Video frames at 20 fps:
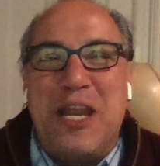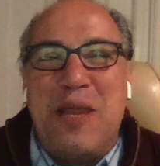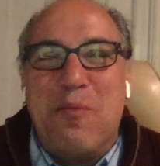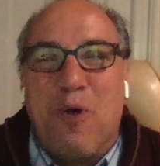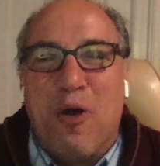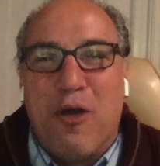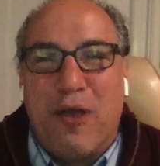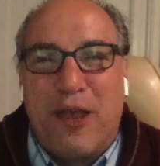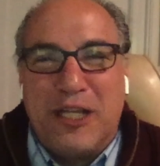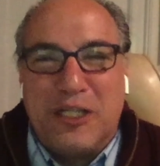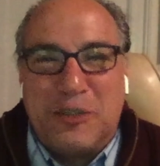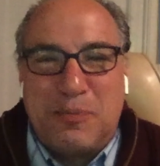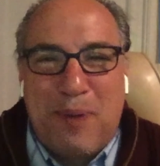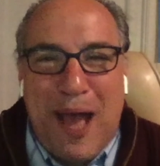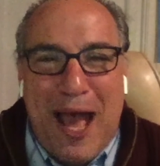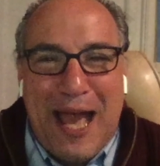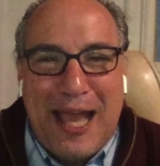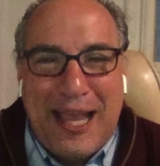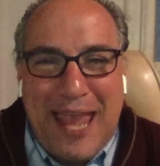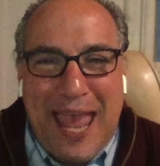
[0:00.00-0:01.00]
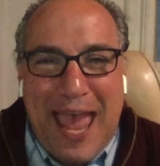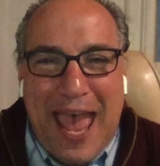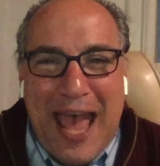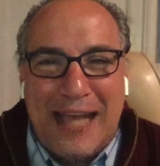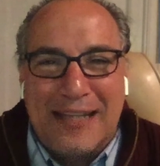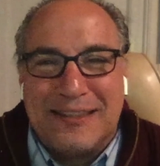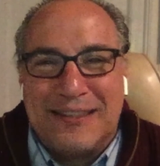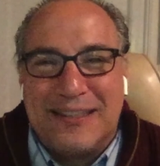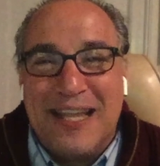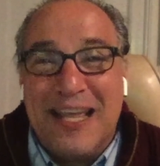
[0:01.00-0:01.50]
Mortgage
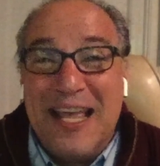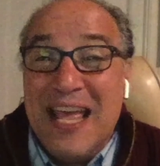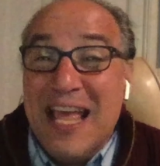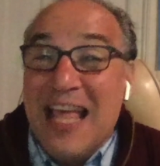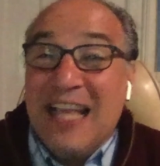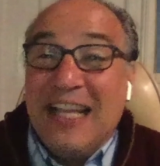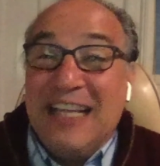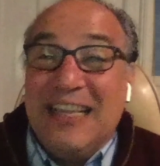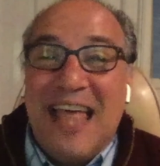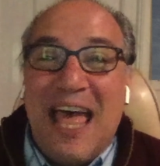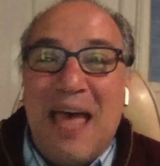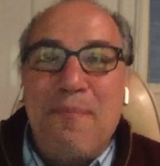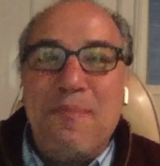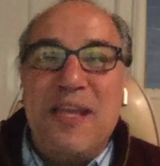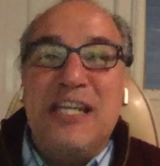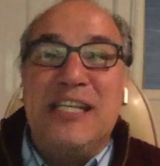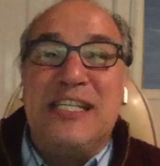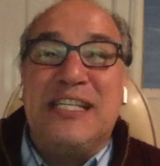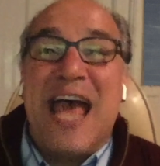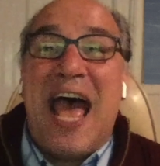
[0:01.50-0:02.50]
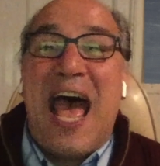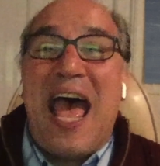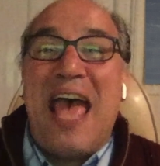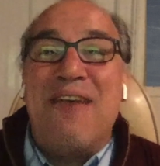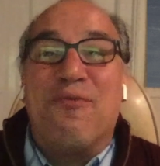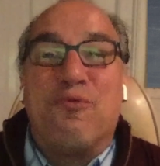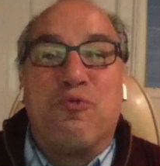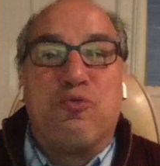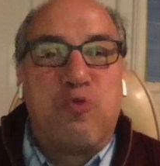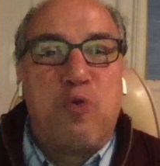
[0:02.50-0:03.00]
Podcast. Let me dive